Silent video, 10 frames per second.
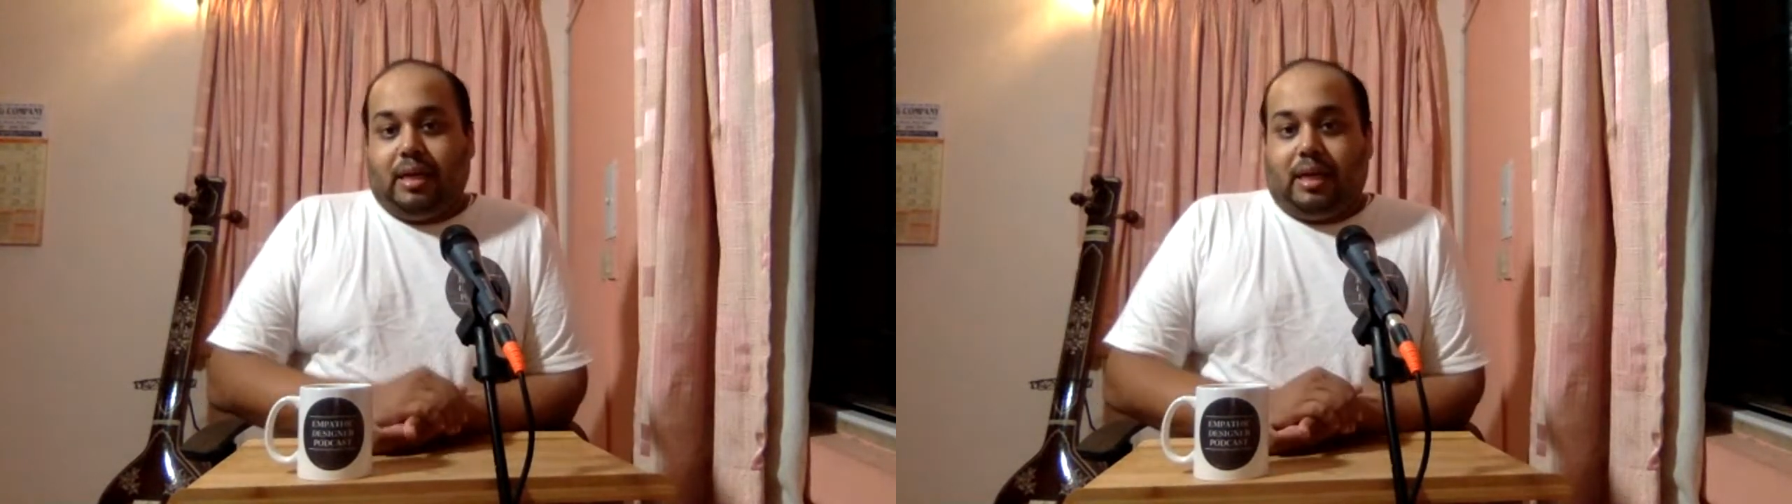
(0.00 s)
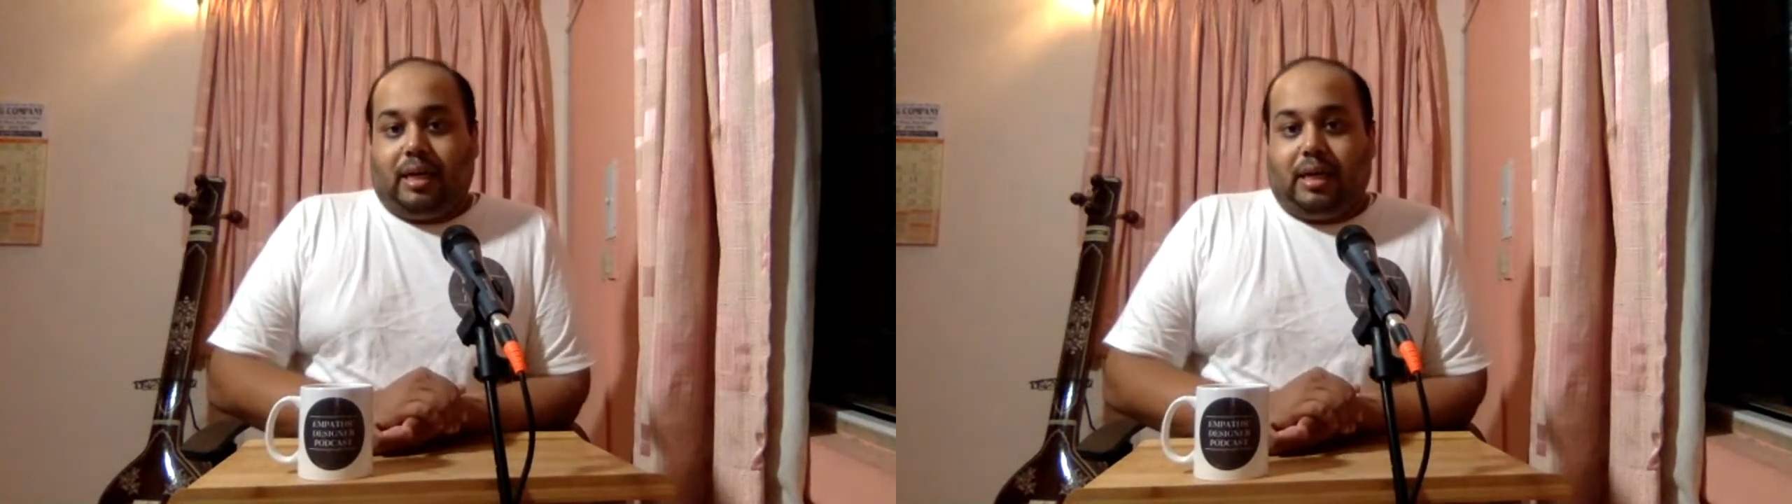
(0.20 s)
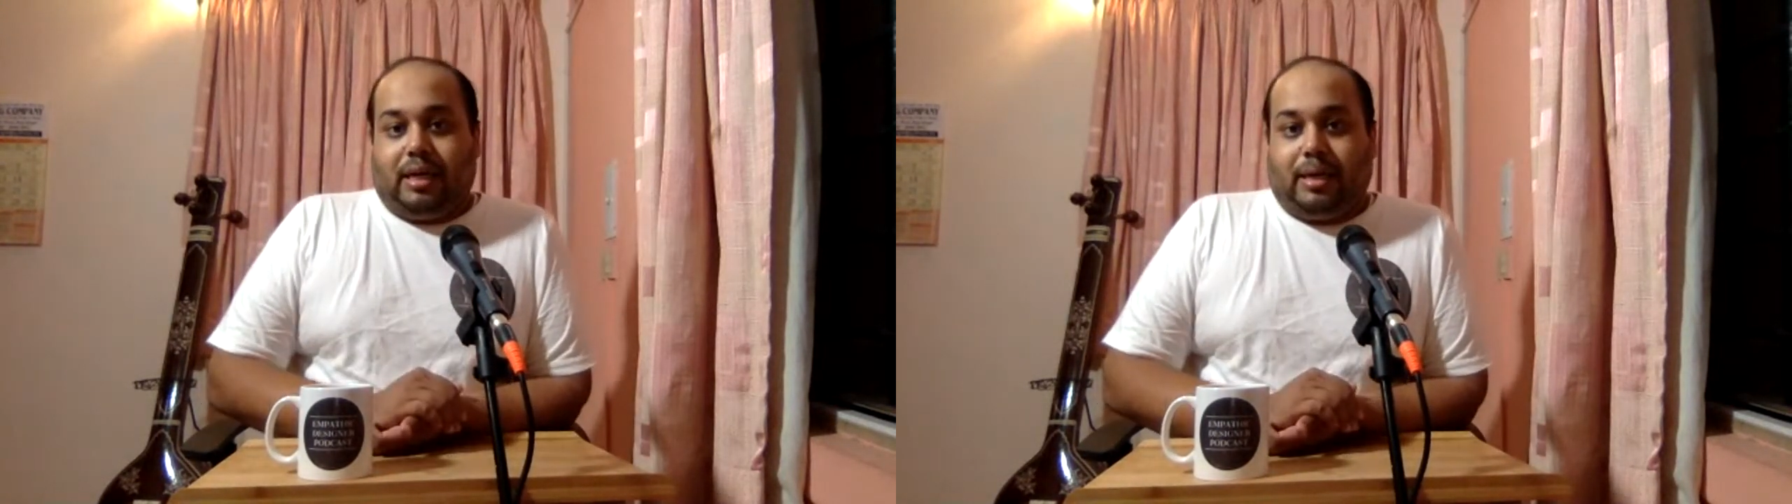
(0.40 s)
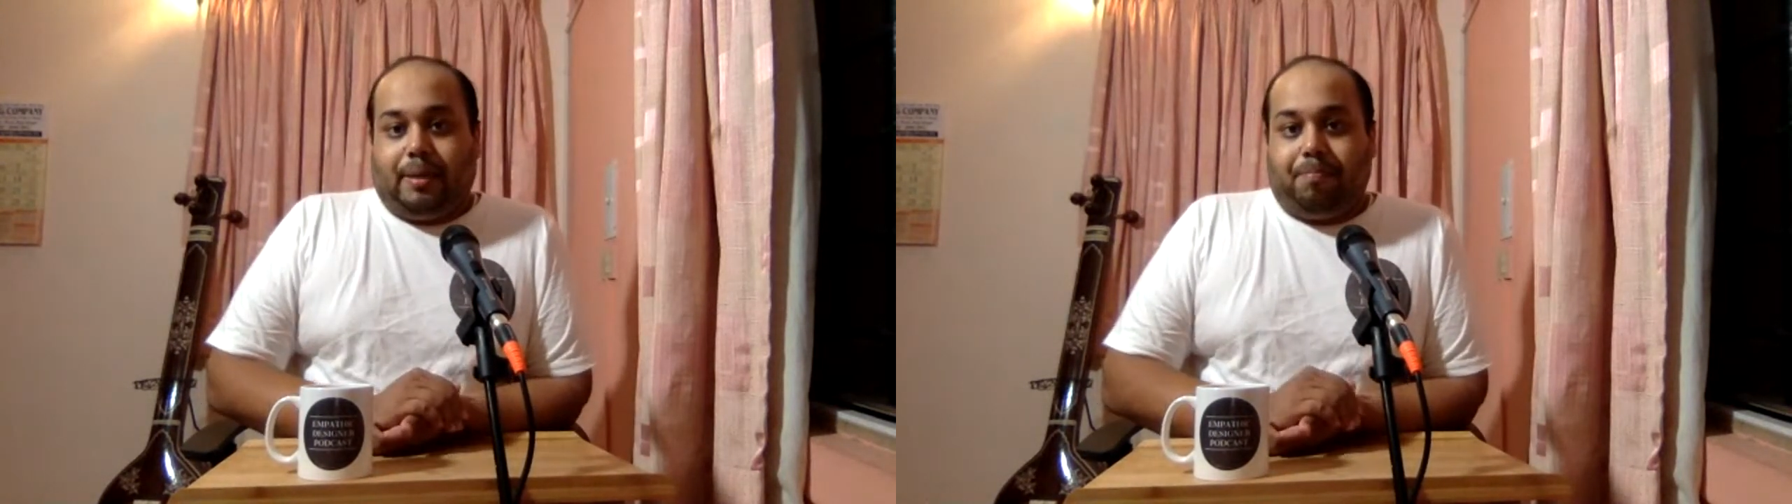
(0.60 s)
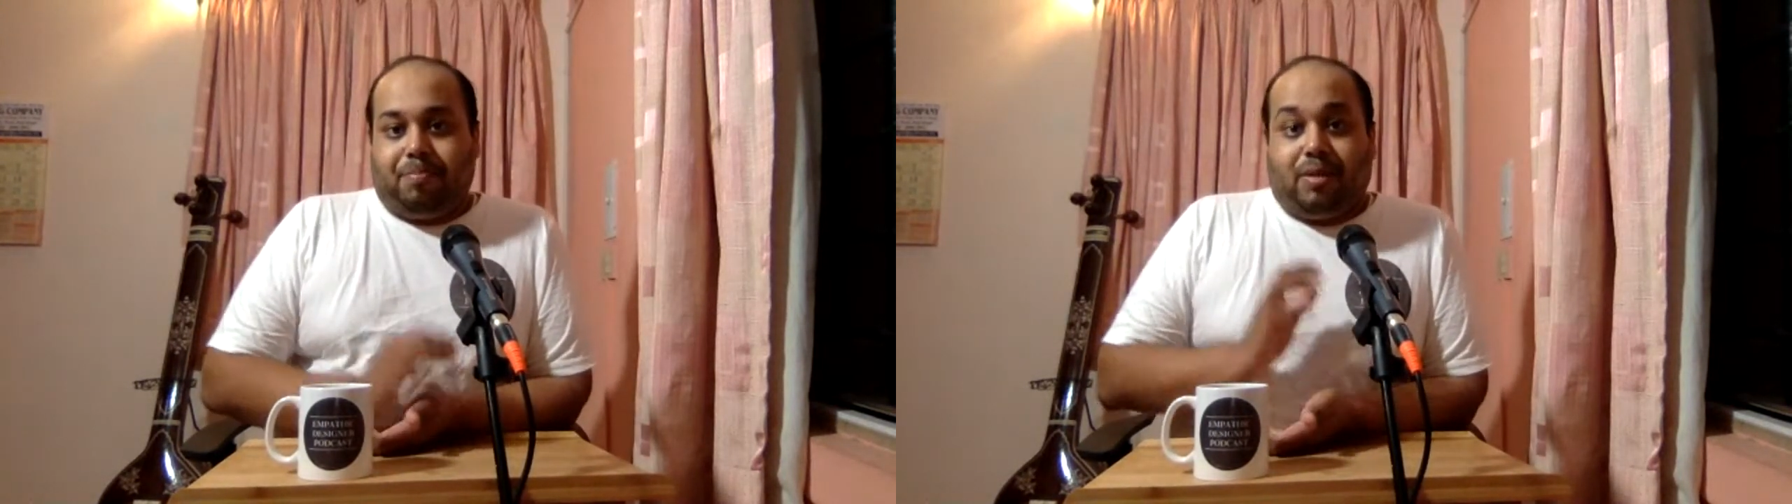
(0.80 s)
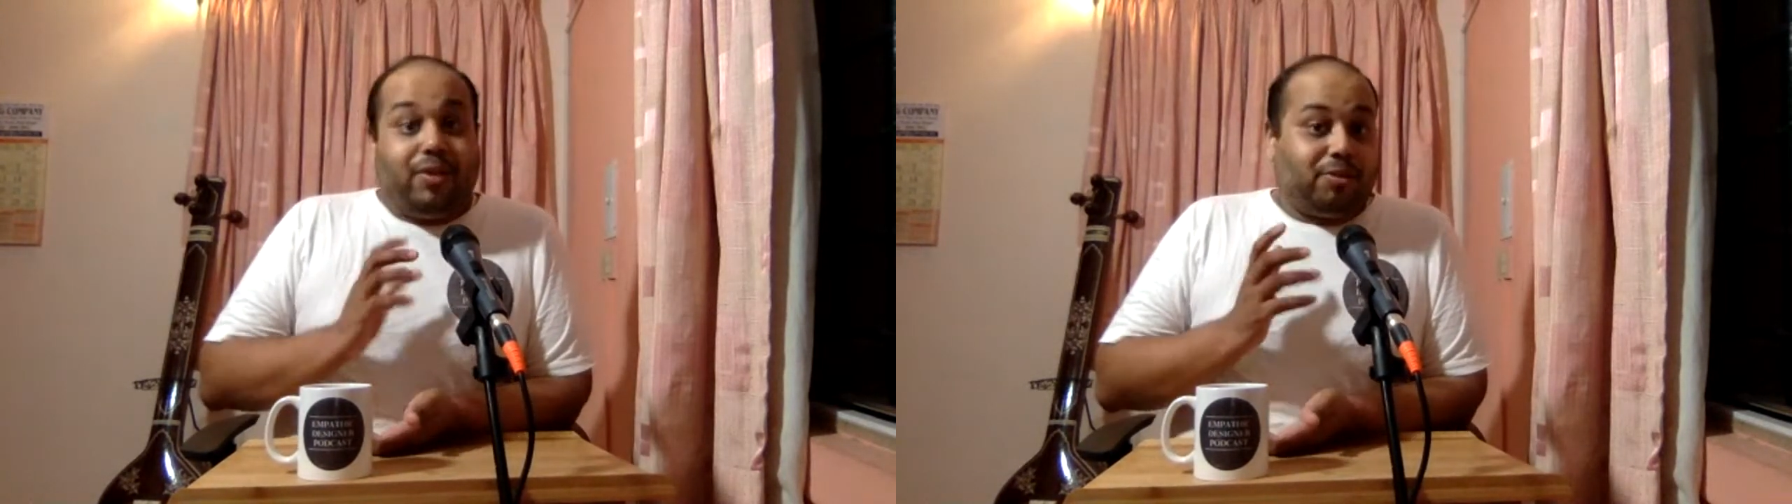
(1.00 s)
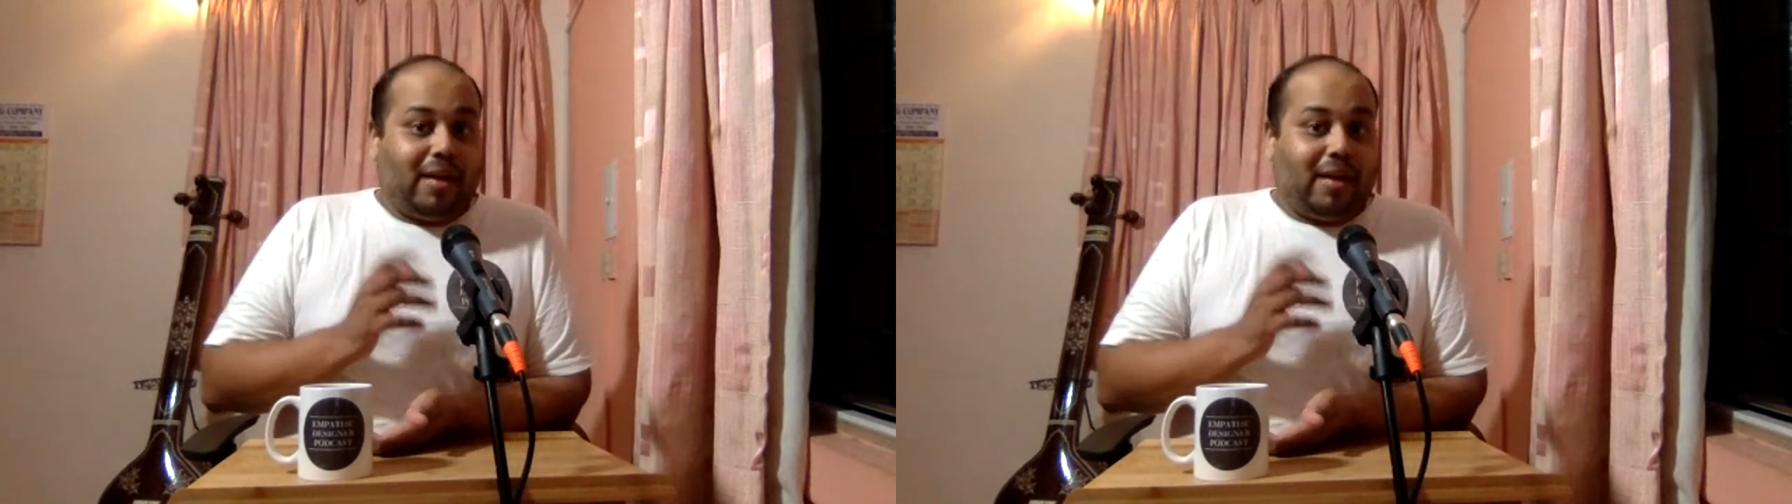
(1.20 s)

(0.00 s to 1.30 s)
the visual